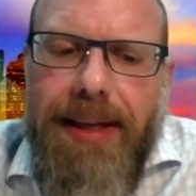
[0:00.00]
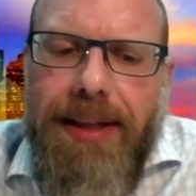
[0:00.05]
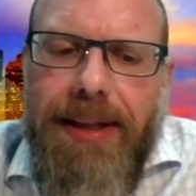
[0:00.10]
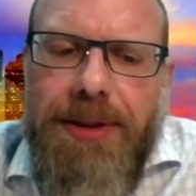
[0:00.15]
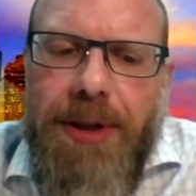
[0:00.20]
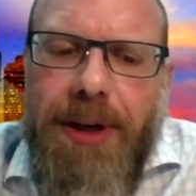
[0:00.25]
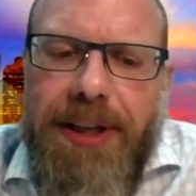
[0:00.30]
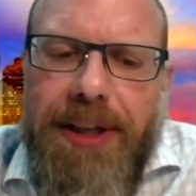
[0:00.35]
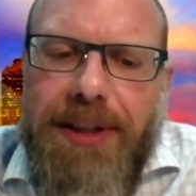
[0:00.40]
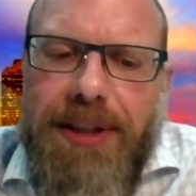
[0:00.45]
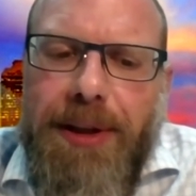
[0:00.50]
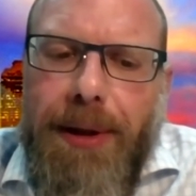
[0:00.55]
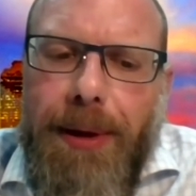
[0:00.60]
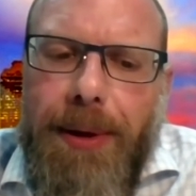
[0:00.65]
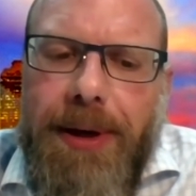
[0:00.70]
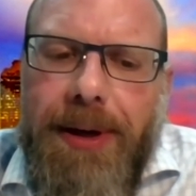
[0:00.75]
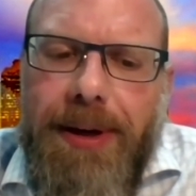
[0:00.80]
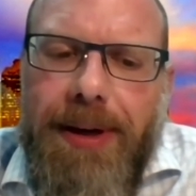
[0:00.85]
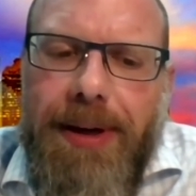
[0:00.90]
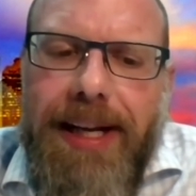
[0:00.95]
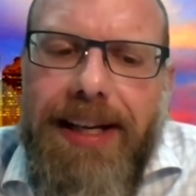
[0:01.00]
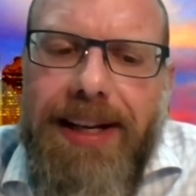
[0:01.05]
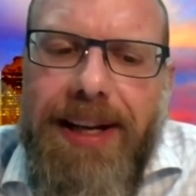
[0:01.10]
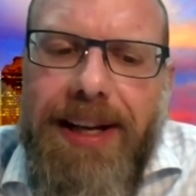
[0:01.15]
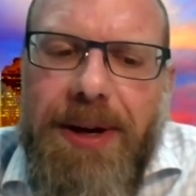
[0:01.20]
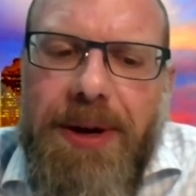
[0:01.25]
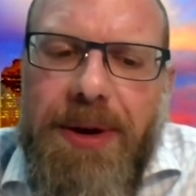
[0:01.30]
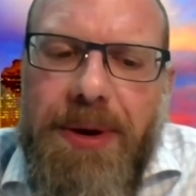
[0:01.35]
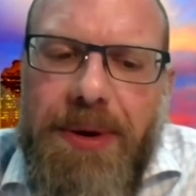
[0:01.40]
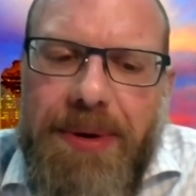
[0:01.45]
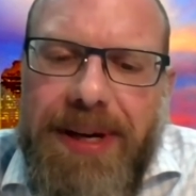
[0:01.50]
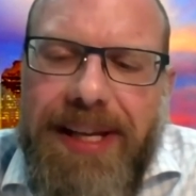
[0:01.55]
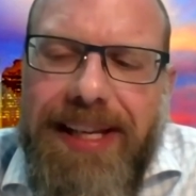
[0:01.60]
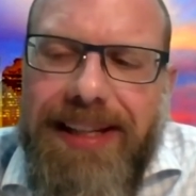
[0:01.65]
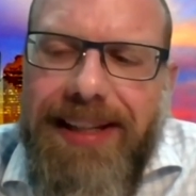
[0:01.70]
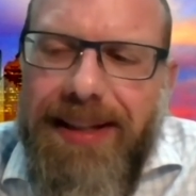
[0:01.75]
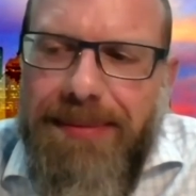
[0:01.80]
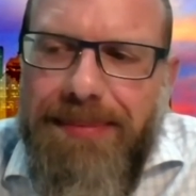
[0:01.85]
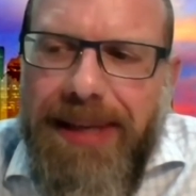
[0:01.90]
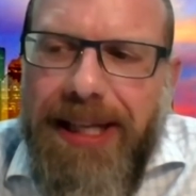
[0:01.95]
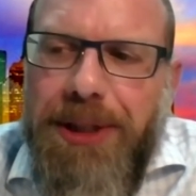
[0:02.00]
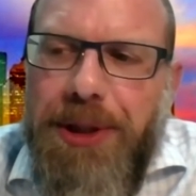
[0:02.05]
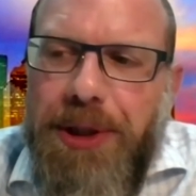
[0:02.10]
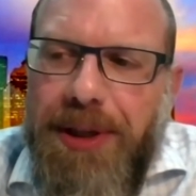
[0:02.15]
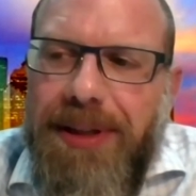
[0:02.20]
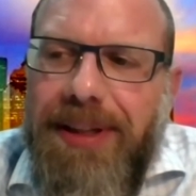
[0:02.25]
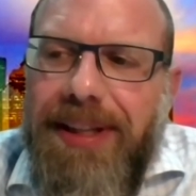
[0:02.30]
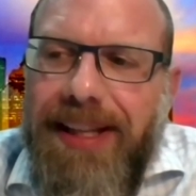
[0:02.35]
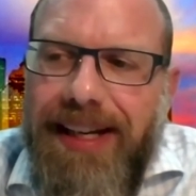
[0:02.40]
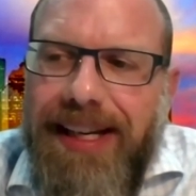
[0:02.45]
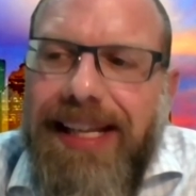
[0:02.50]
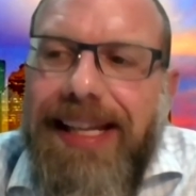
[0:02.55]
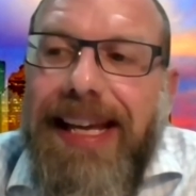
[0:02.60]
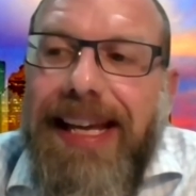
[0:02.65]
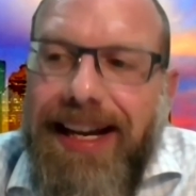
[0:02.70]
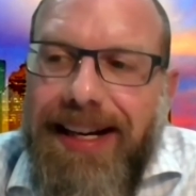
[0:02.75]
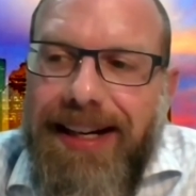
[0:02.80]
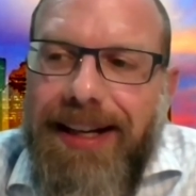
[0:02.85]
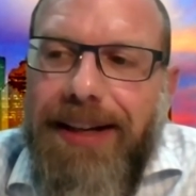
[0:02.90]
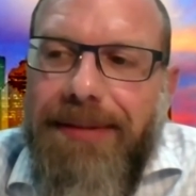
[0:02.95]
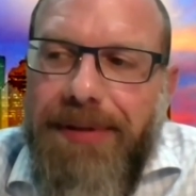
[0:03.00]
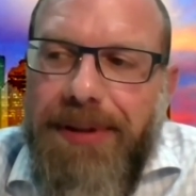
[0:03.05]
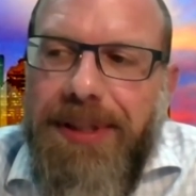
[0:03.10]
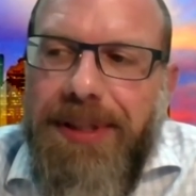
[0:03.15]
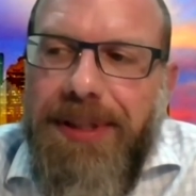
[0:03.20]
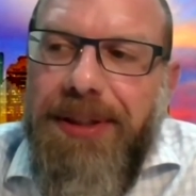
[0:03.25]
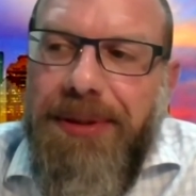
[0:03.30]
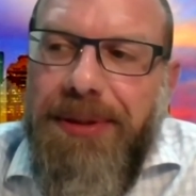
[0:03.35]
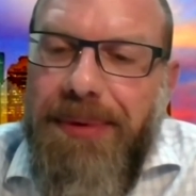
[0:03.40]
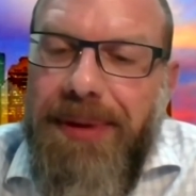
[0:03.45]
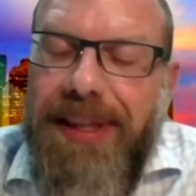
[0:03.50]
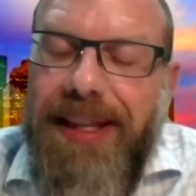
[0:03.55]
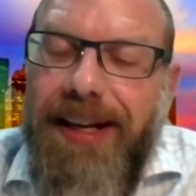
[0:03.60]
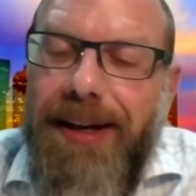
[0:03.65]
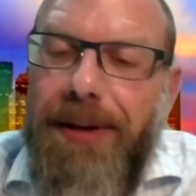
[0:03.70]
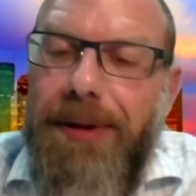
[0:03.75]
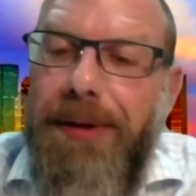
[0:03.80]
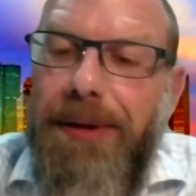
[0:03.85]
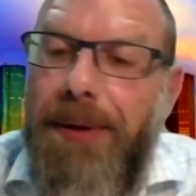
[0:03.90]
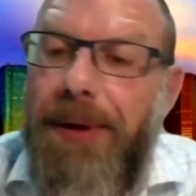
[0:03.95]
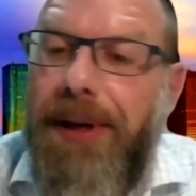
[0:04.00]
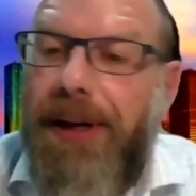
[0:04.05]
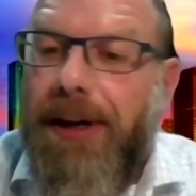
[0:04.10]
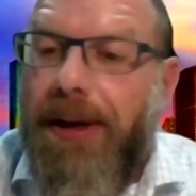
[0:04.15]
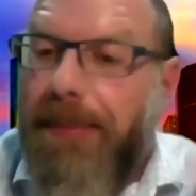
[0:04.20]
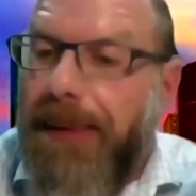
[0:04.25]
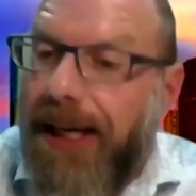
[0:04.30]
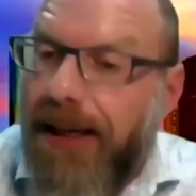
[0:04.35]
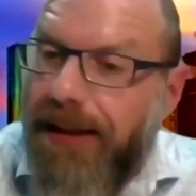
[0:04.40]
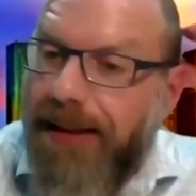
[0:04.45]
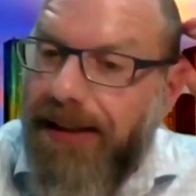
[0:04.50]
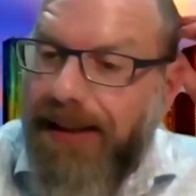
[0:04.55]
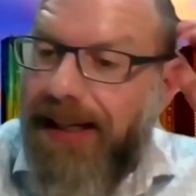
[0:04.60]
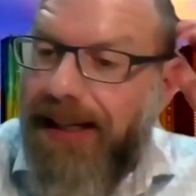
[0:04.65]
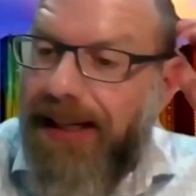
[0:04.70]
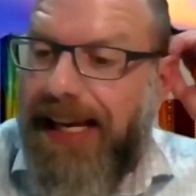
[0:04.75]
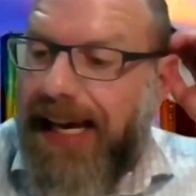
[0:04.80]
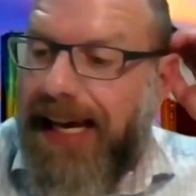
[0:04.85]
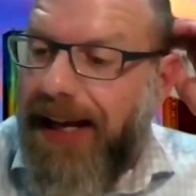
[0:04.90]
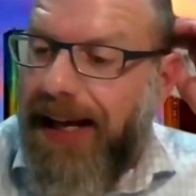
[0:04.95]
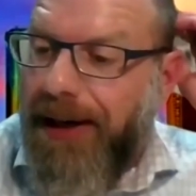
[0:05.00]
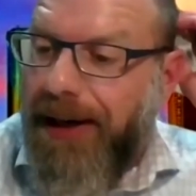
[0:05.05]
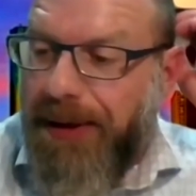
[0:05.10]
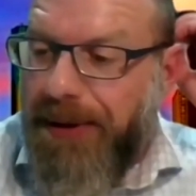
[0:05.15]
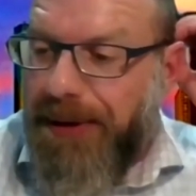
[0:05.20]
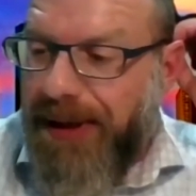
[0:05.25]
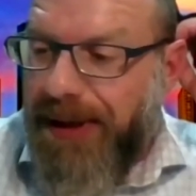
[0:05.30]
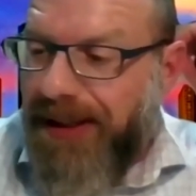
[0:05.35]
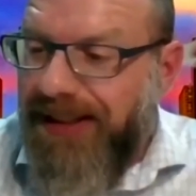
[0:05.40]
talking to the lawyer I know, he had mentioned that he had a conversation with that other lawyer about how to do it.